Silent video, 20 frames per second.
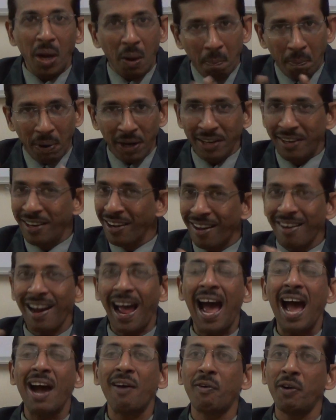But here
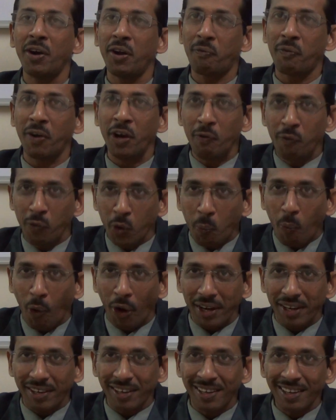I have a different viewpoint.